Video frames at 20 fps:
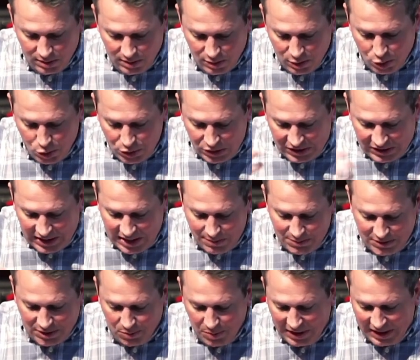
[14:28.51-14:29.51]
who
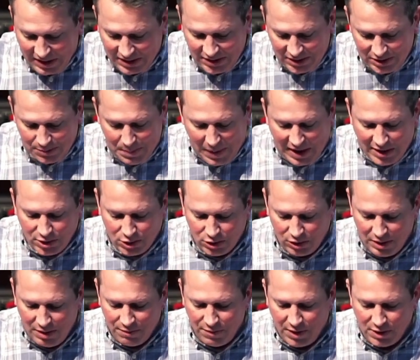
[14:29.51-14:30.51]
seems to be
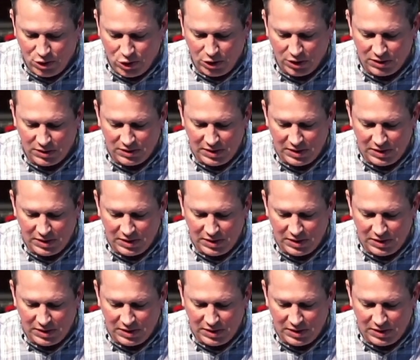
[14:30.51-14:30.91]
especially vicious.